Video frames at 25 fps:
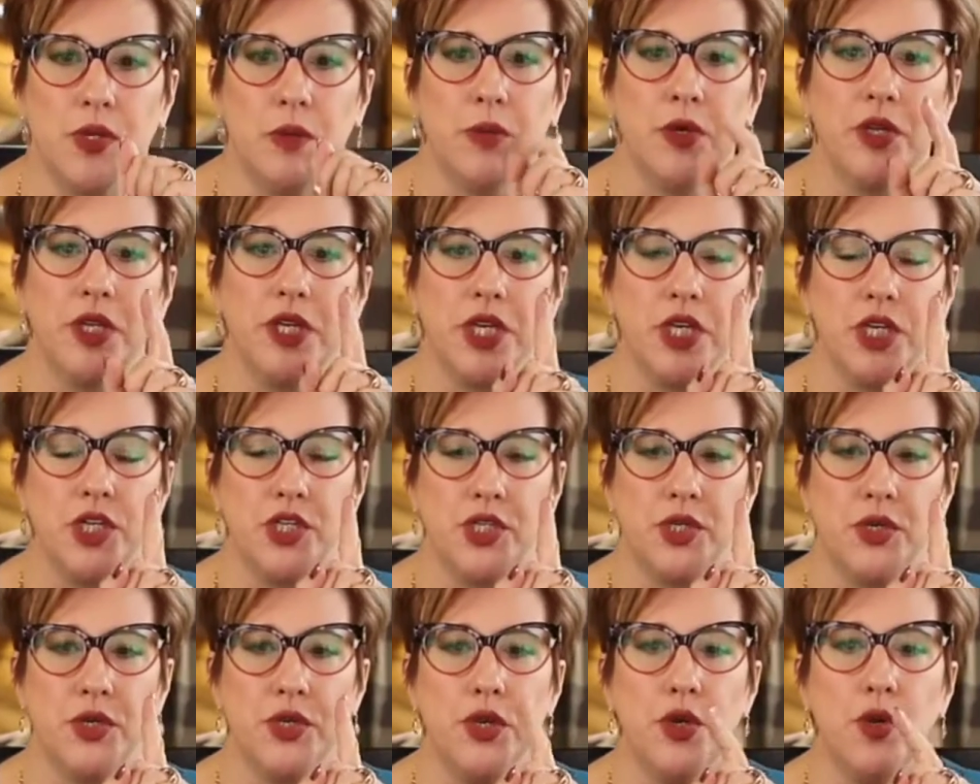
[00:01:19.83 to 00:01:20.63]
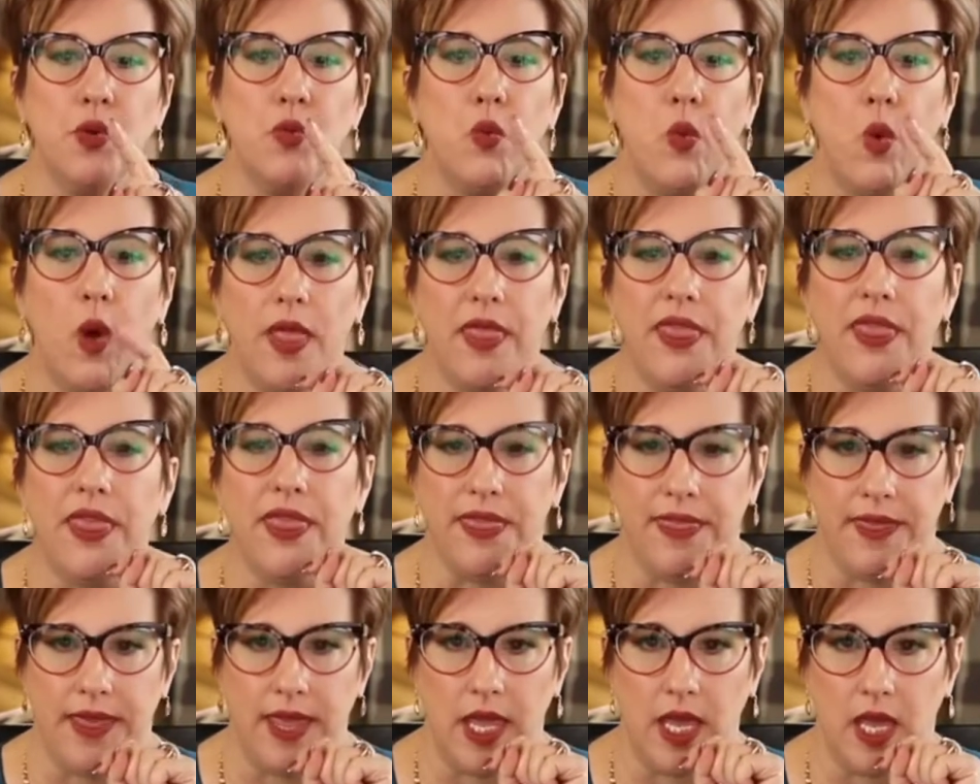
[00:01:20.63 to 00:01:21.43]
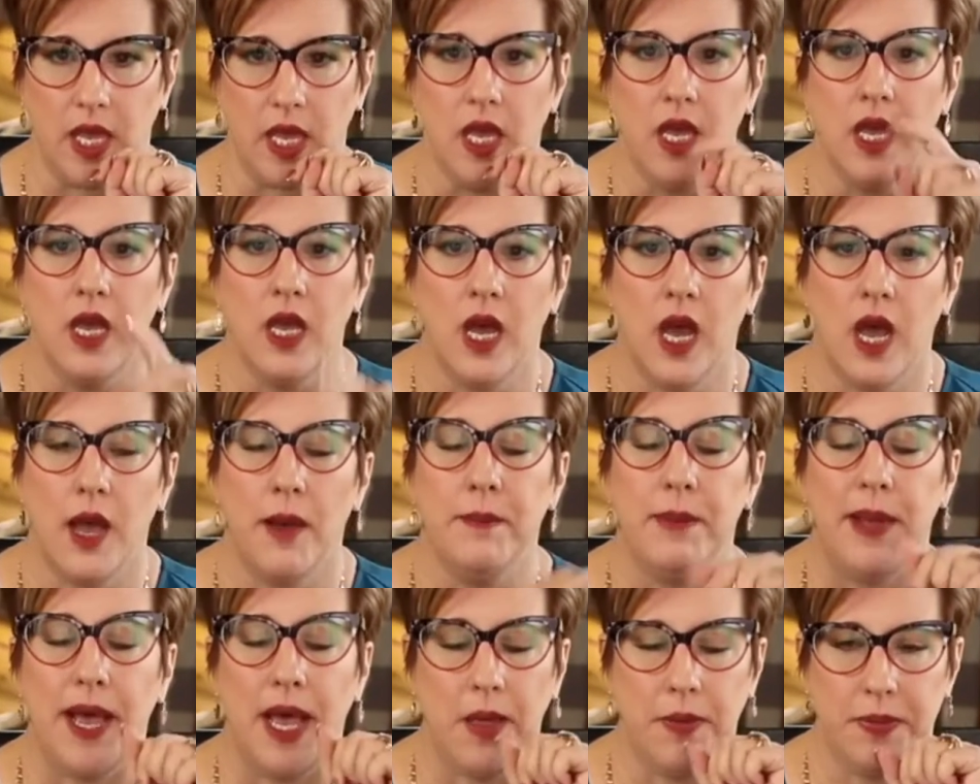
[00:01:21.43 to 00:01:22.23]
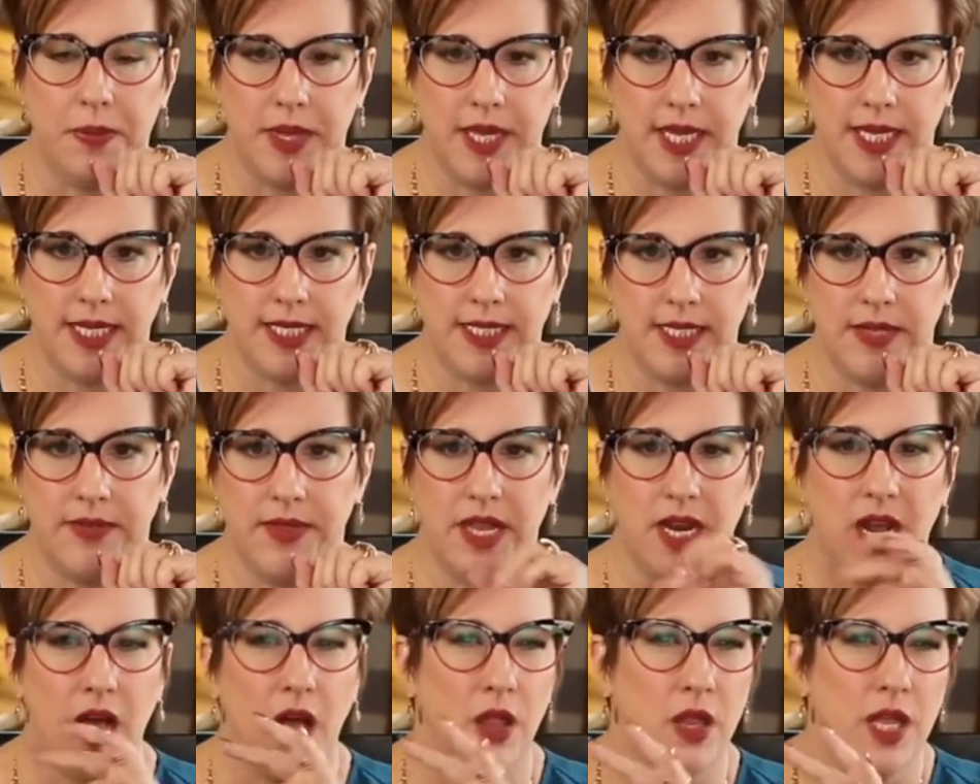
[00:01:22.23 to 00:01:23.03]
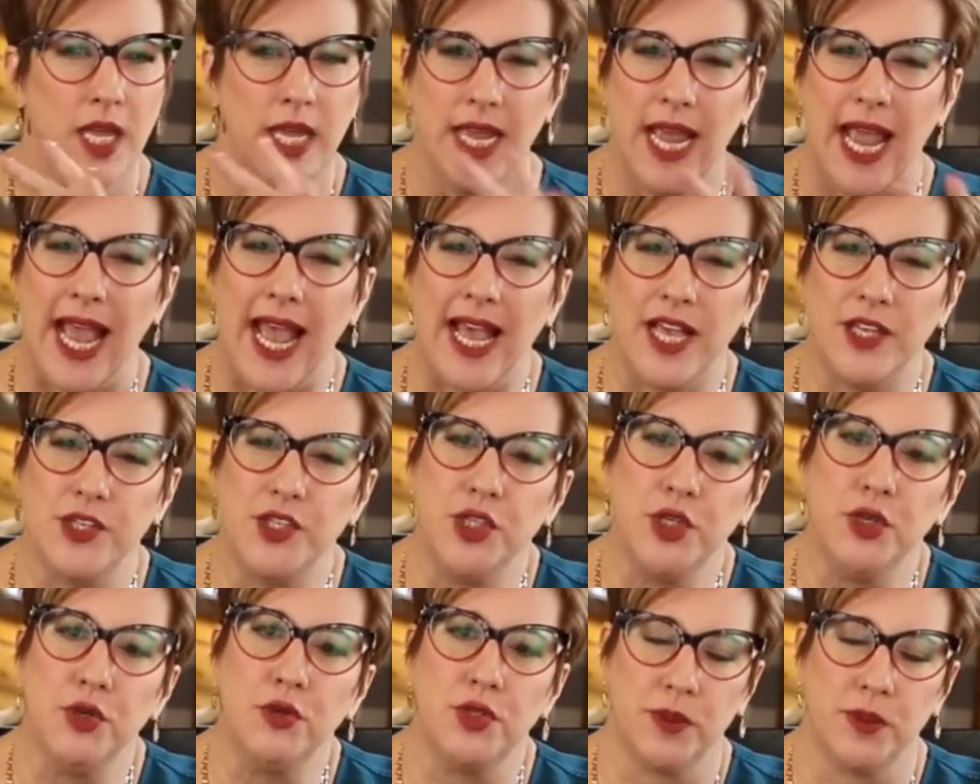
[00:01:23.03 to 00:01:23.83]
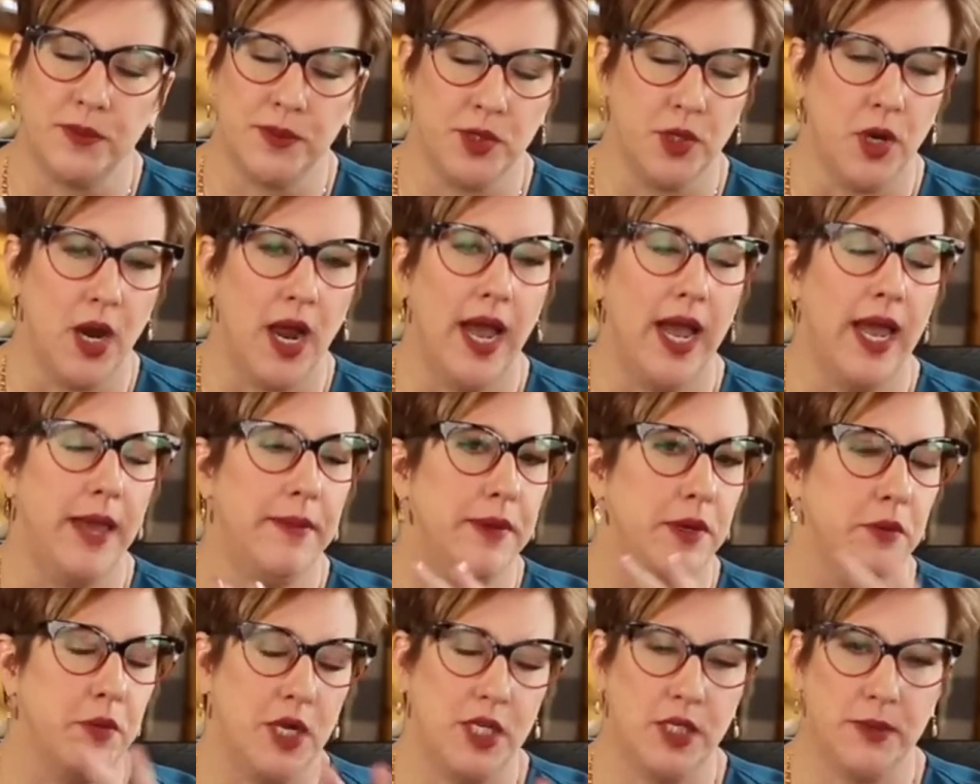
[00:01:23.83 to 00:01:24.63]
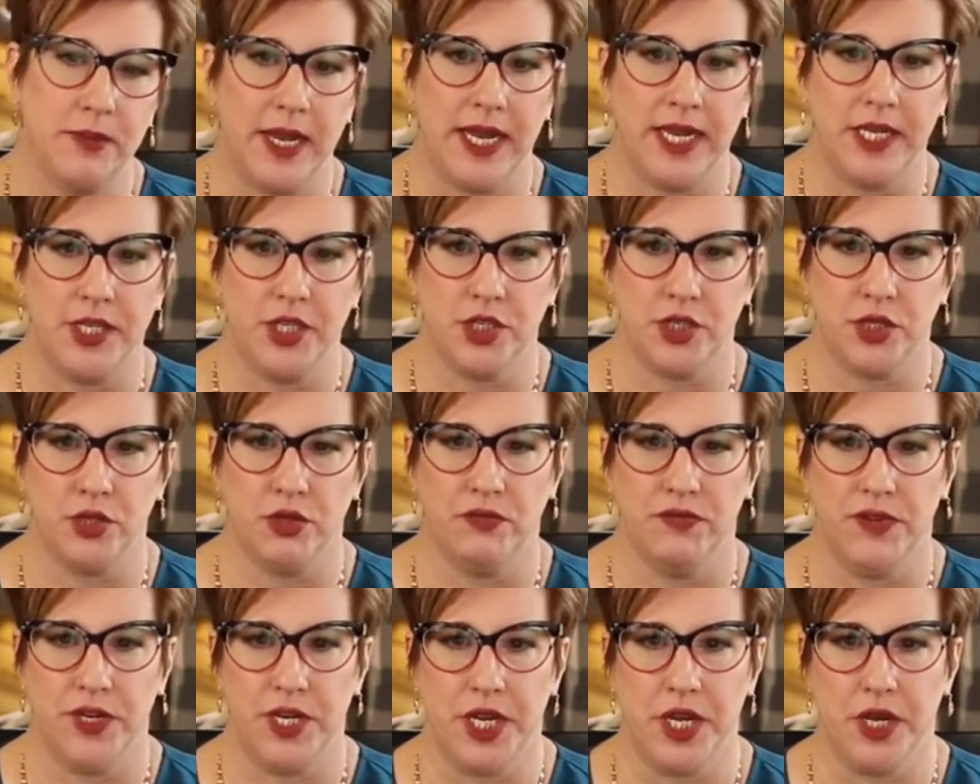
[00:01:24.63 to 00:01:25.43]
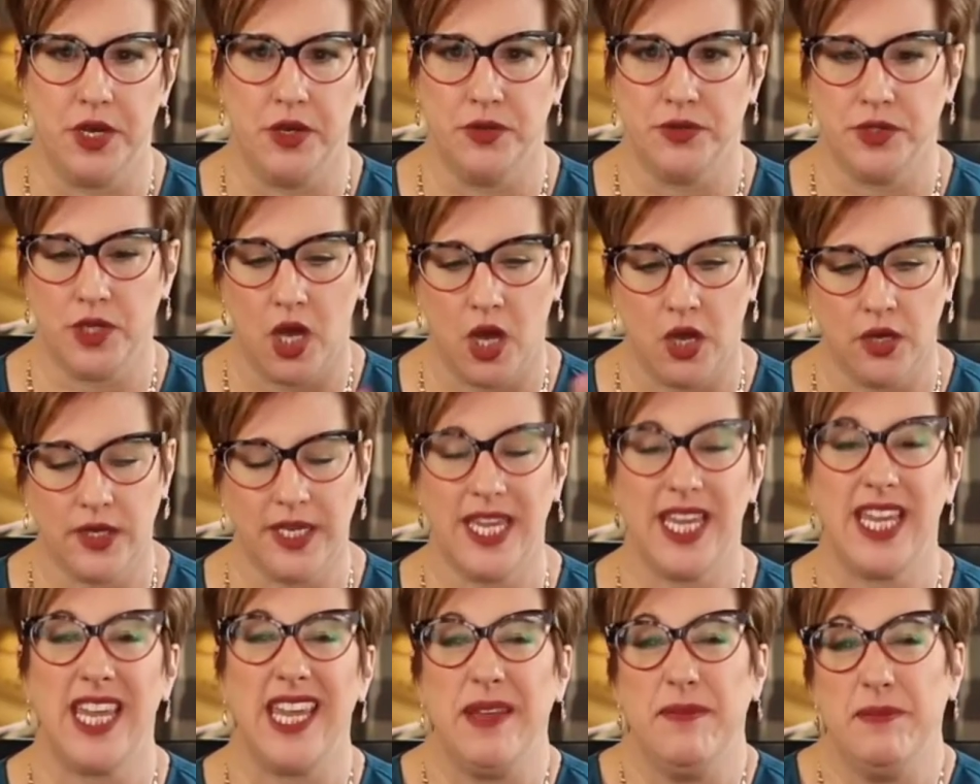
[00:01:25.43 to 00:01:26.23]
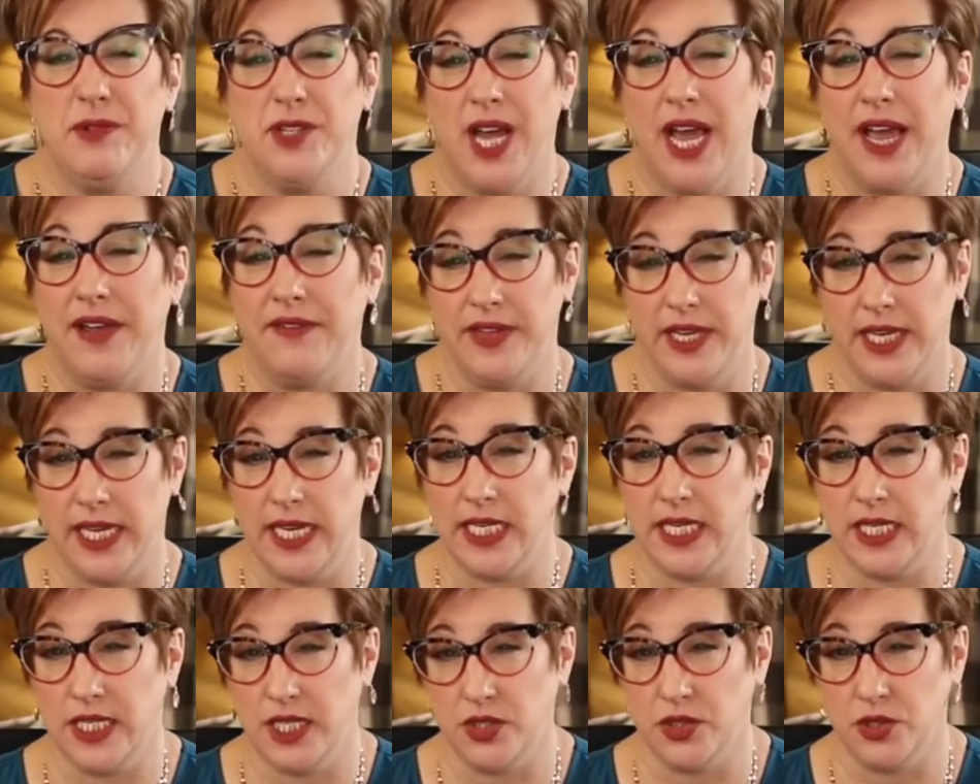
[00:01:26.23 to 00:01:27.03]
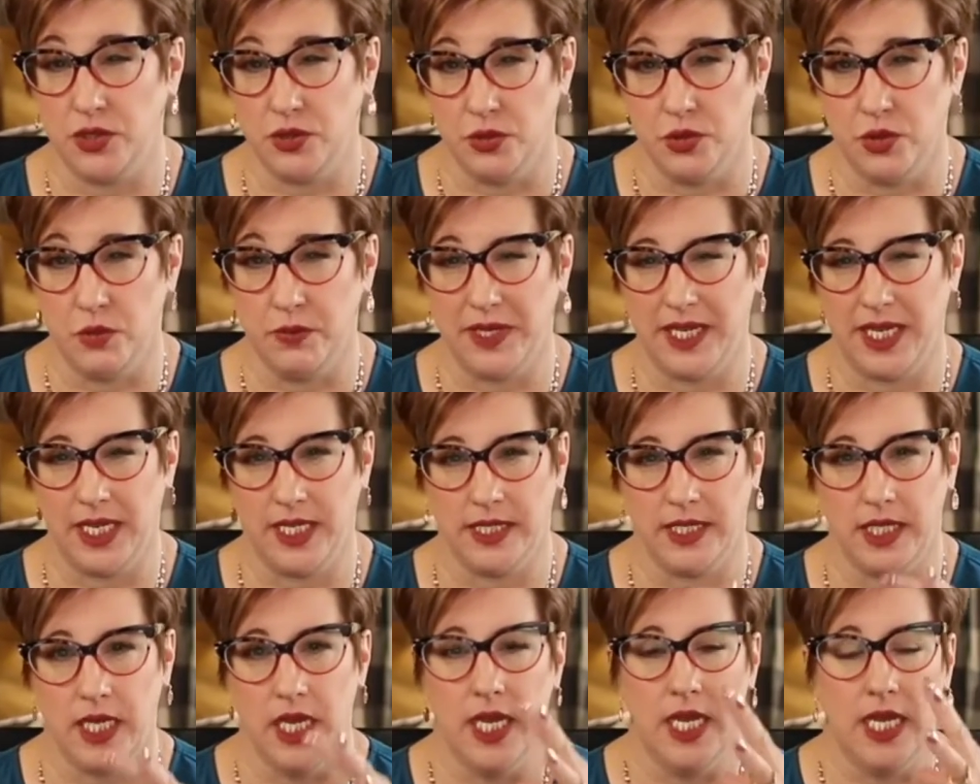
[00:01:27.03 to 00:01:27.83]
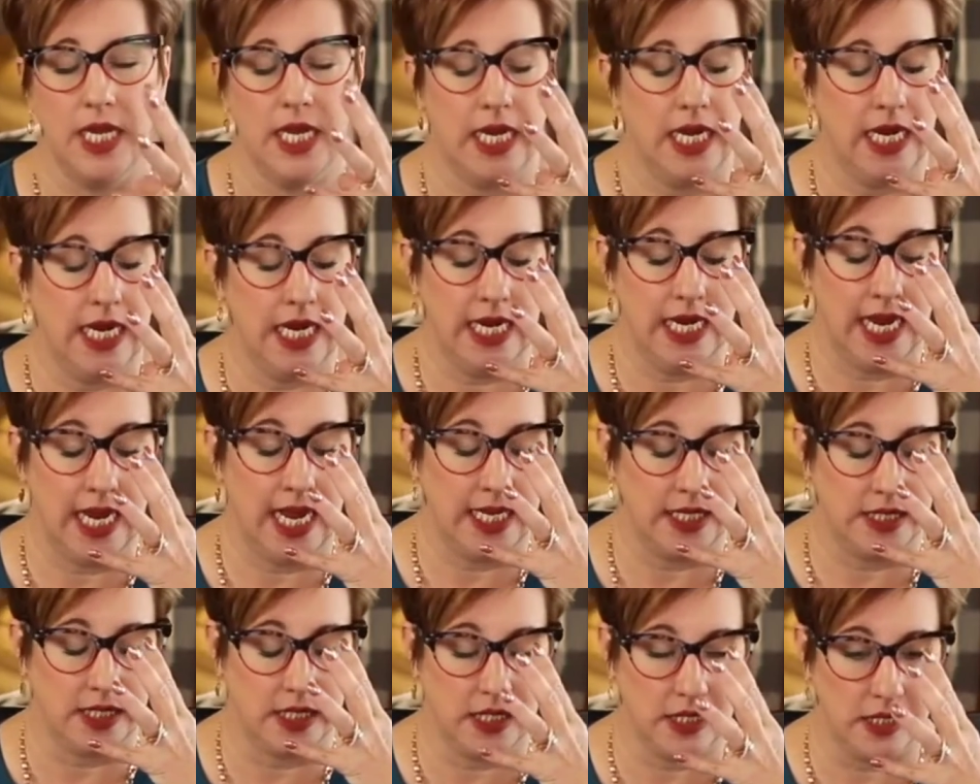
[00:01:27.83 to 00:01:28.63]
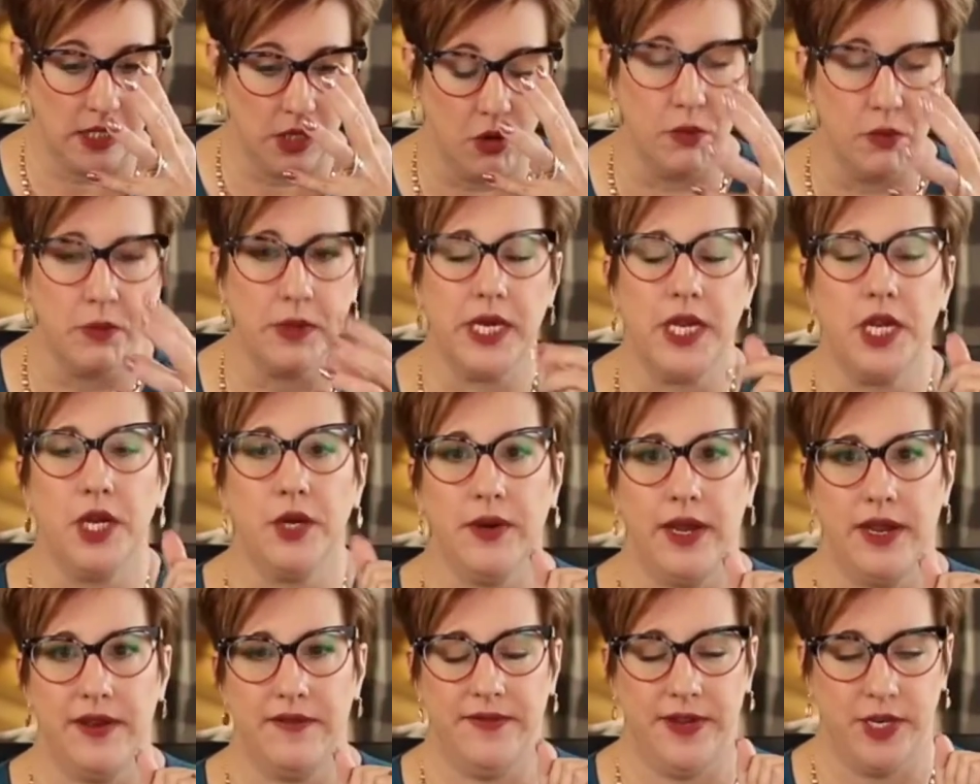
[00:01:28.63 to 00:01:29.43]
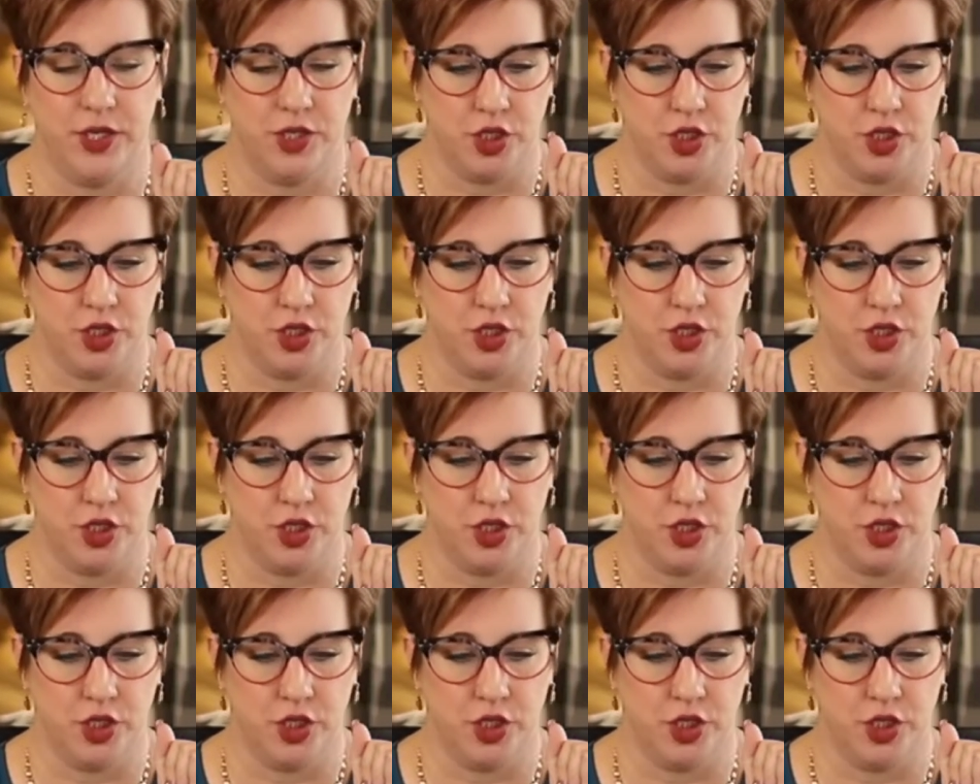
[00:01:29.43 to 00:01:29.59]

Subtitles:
So I'm only going to show you one thing about this, and then as you subscribe and watch my additional videos, I'll keep diving into this tool because it has so many great